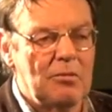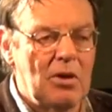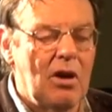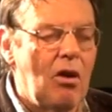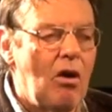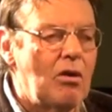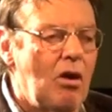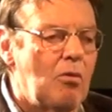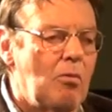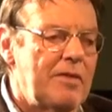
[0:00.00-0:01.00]
We're a long,
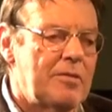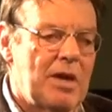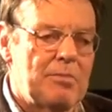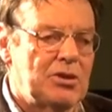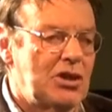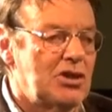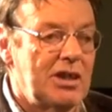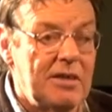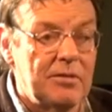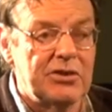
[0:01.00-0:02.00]
long way from that position,
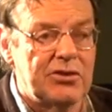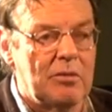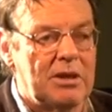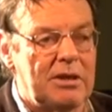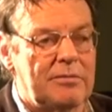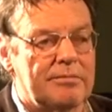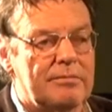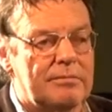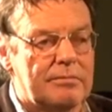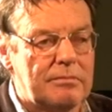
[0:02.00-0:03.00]
even in Germany
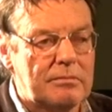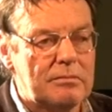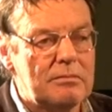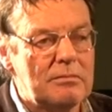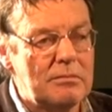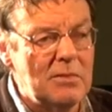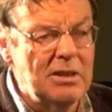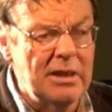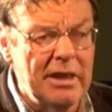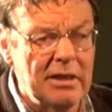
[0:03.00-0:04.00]

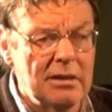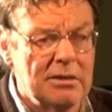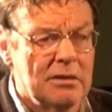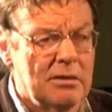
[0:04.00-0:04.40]
and the Netherlands.